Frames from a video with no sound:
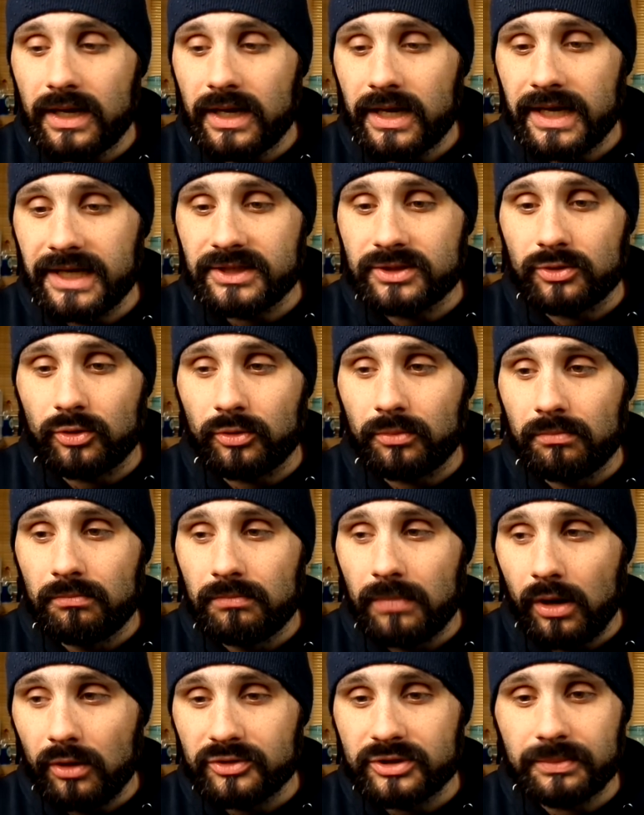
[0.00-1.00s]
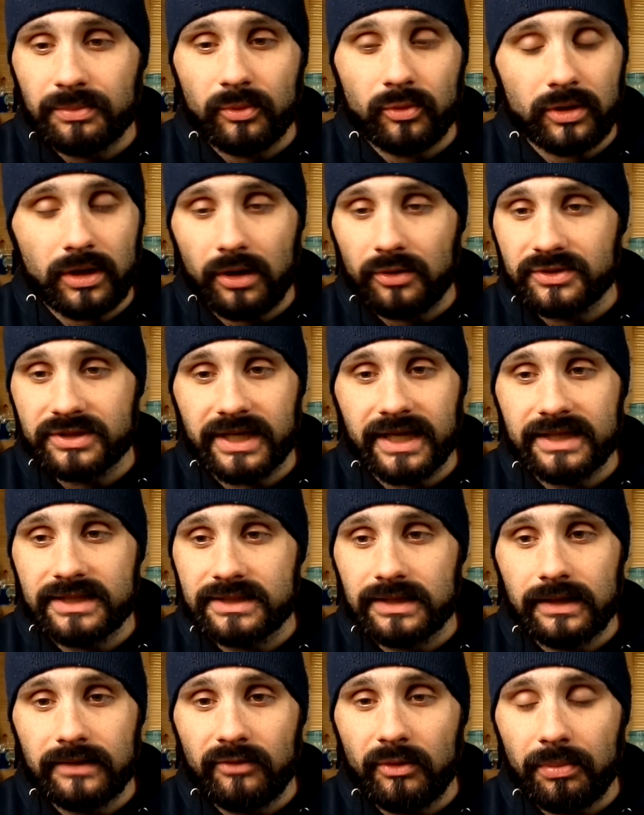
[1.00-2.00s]
He scored multiple goals against
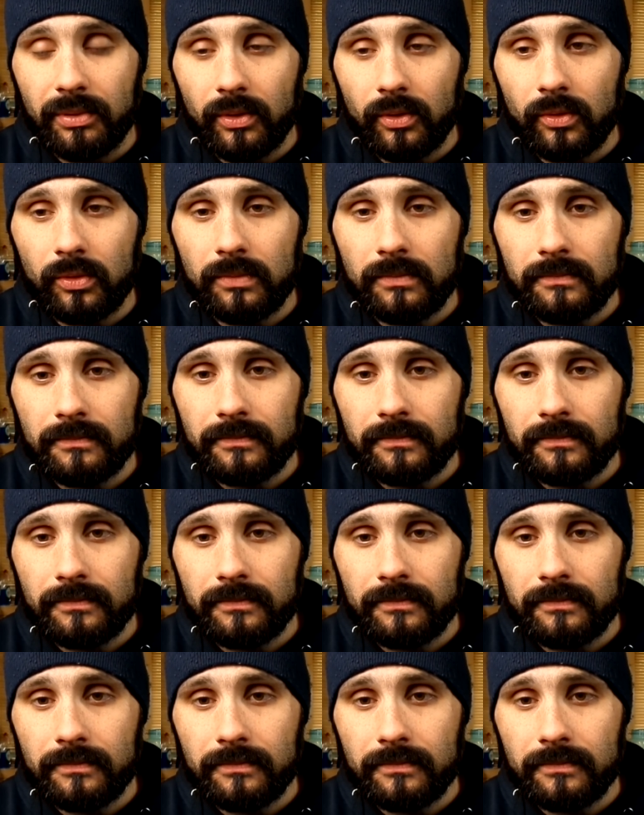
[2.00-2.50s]
Liverpool.